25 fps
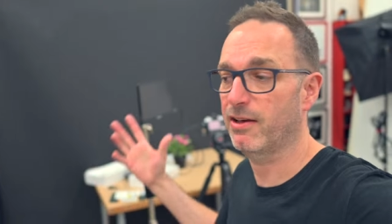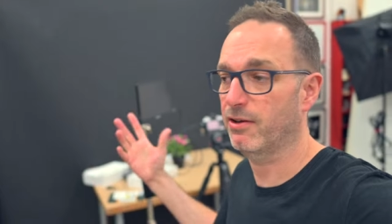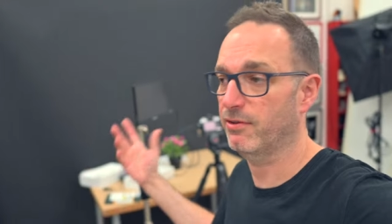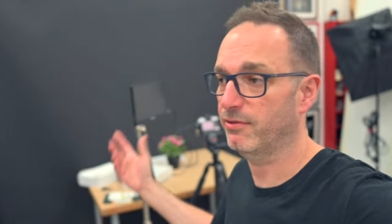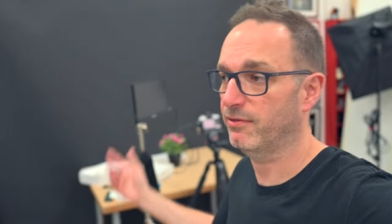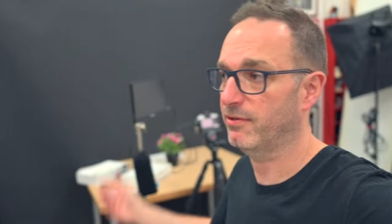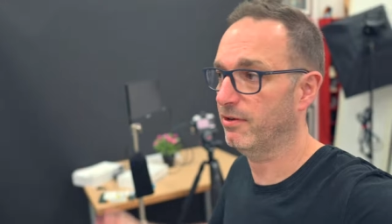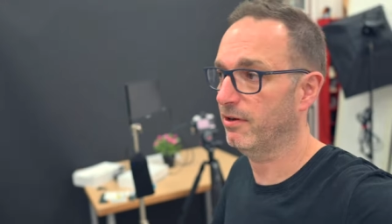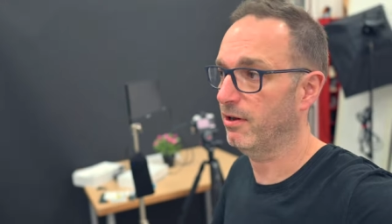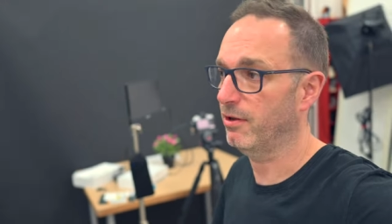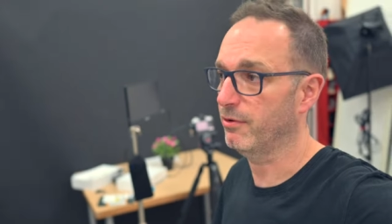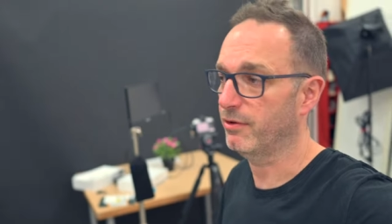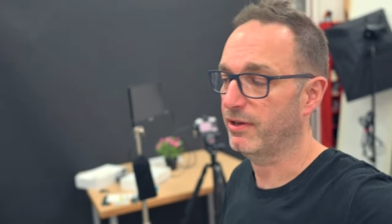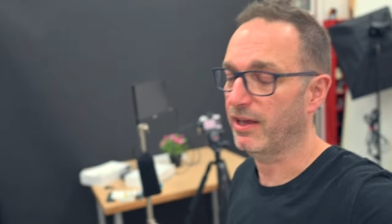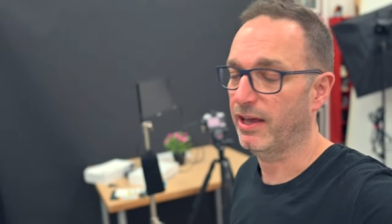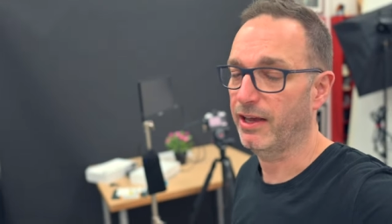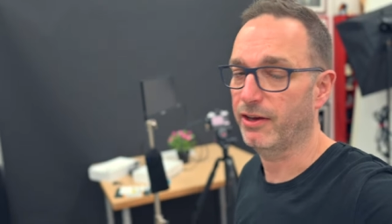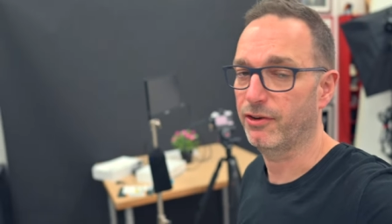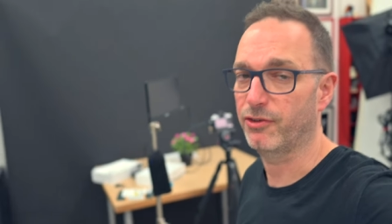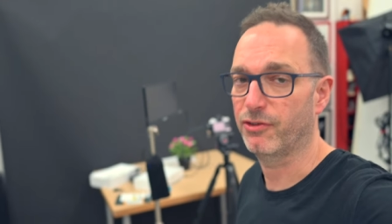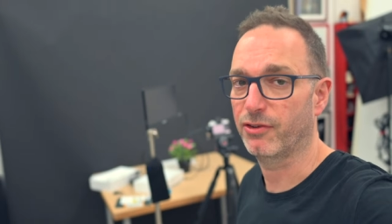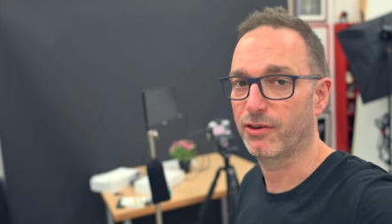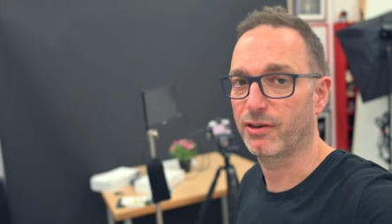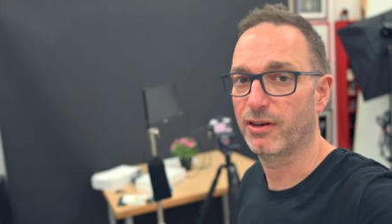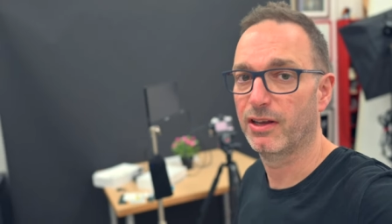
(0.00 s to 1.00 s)
onto
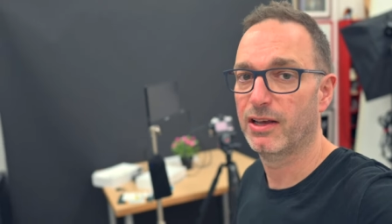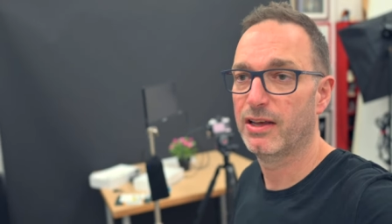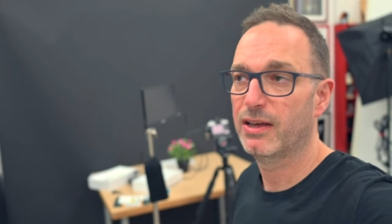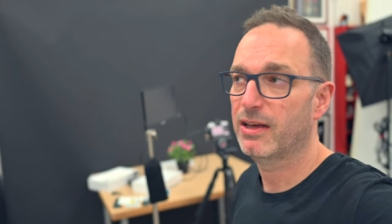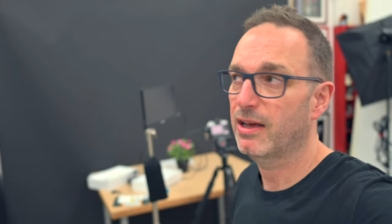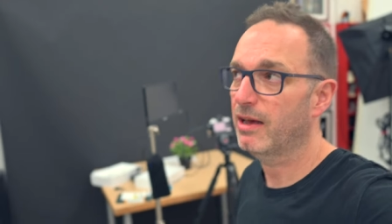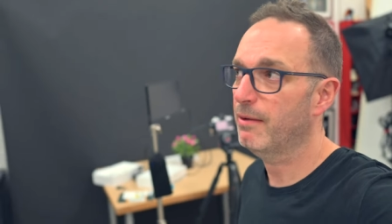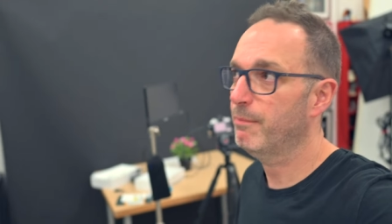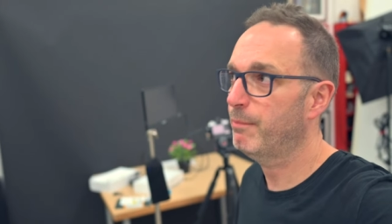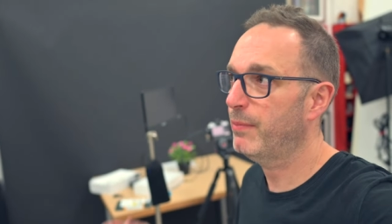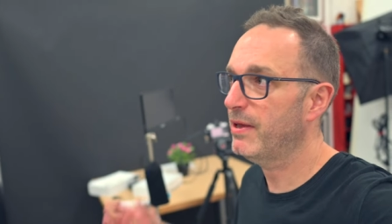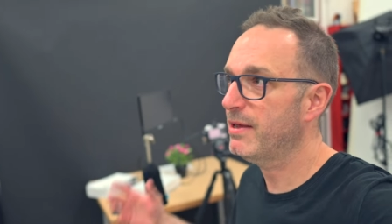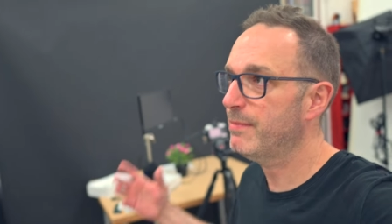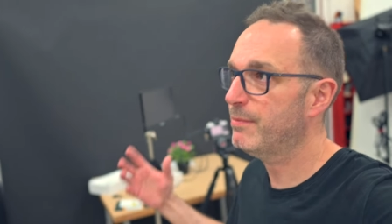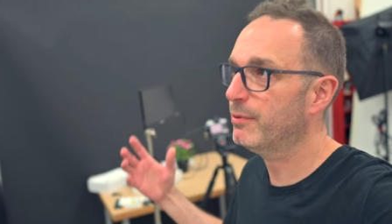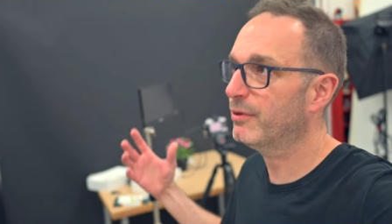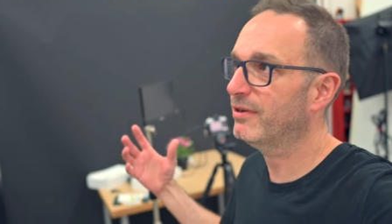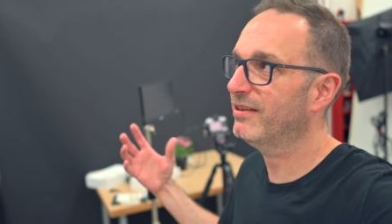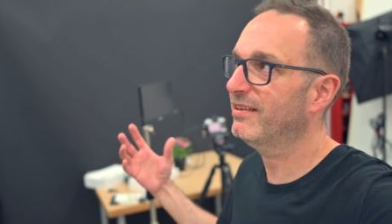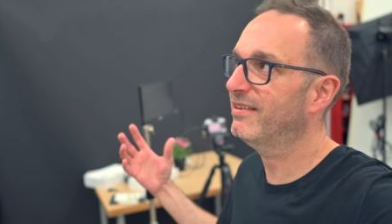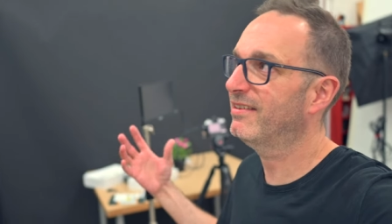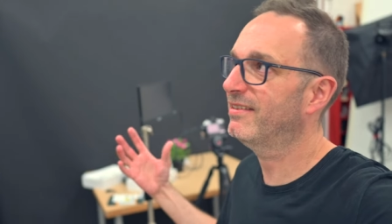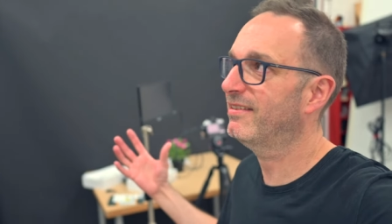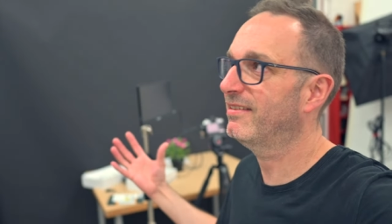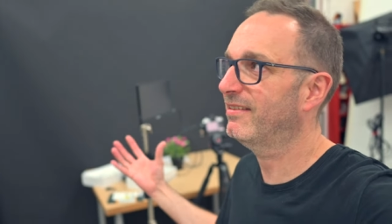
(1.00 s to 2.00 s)
location and people
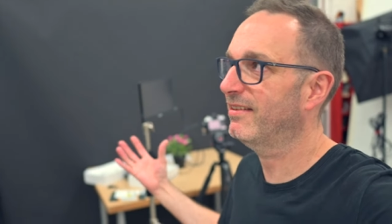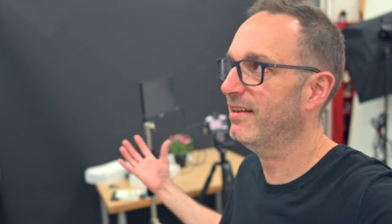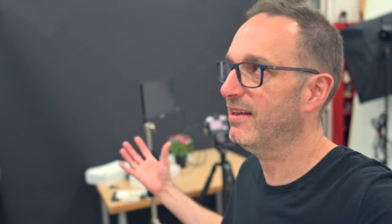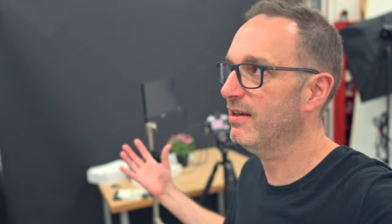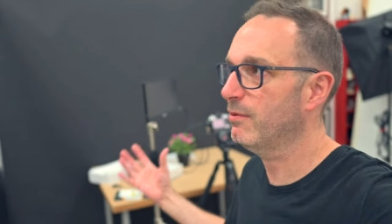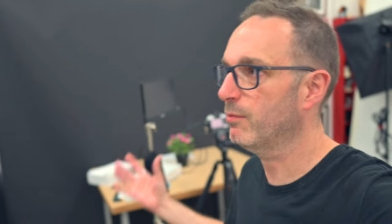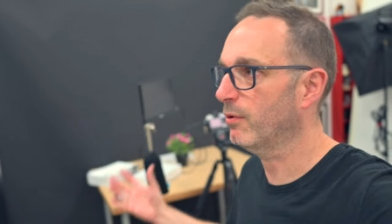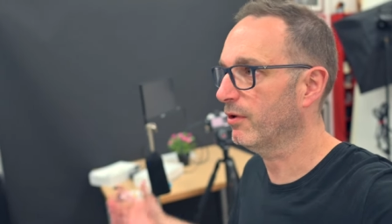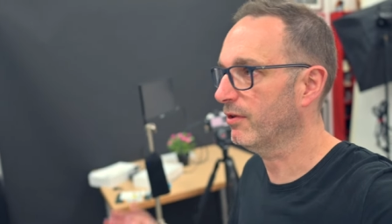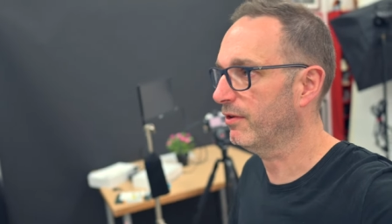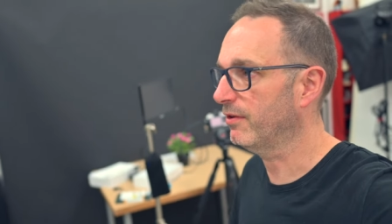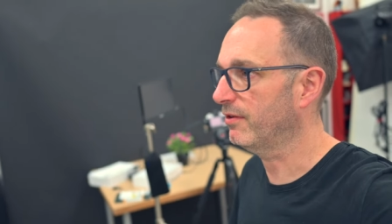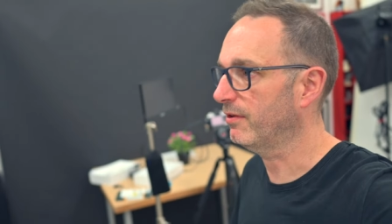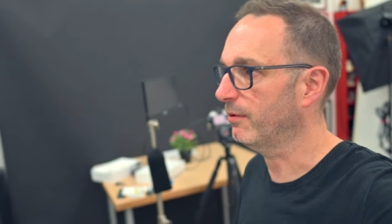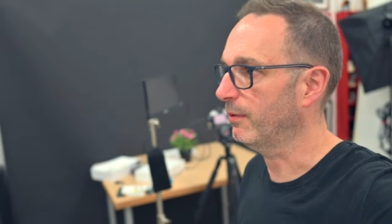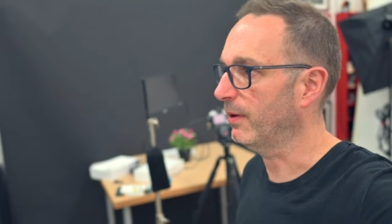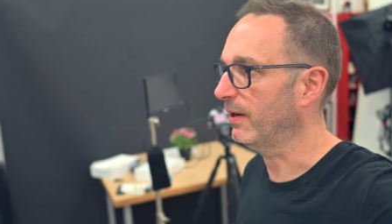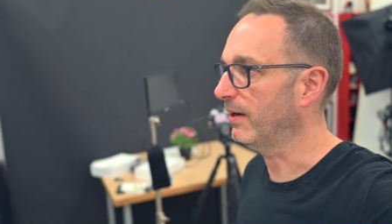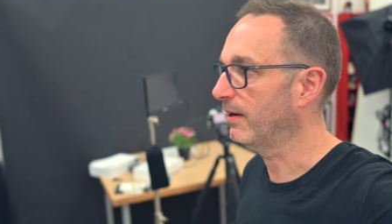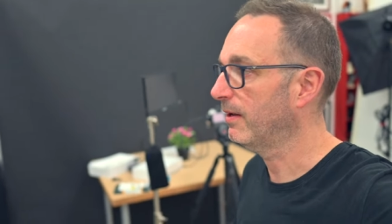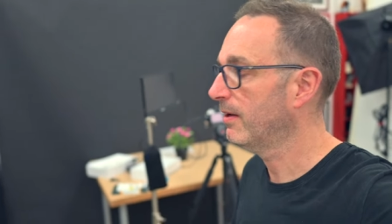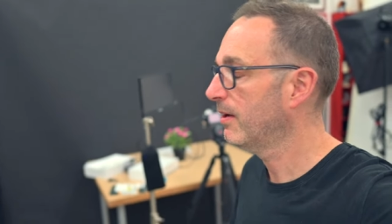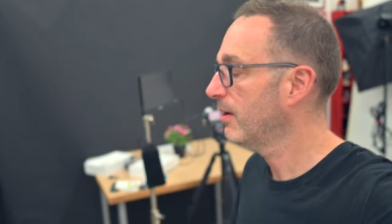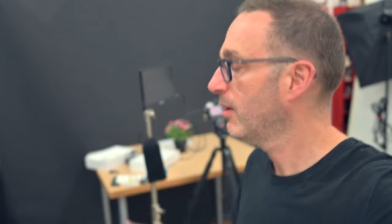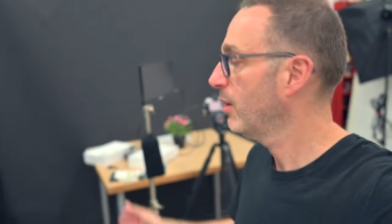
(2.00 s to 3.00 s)
can see what they're doing